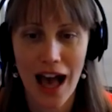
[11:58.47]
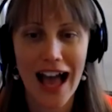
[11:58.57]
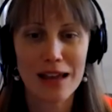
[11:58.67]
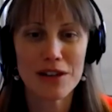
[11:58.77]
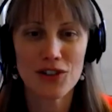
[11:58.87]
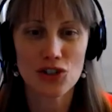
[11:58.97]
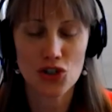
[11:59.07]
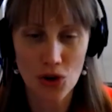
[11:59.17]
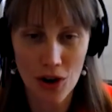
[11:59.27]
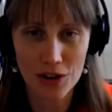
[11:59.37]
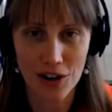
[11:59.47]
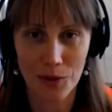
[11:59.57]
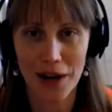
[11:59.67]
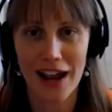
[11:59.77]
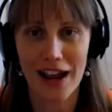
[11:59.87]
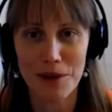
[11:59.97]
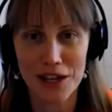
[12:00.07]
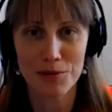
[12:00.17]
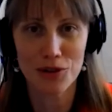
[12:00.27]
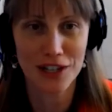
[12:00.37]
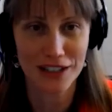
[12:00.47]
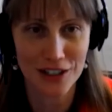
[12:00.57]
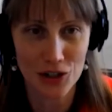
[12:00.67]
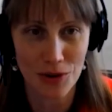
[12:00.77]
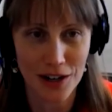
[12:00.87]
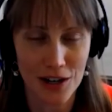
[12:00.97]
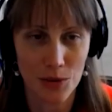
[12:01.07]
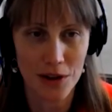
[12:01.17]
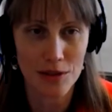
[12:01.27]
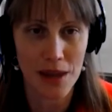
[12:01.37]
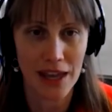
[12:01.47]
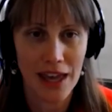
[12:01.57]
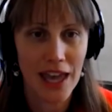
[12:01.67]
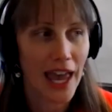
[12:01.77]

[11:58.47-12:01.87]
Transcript: I'm even stronger when I have my community leaders right here with me.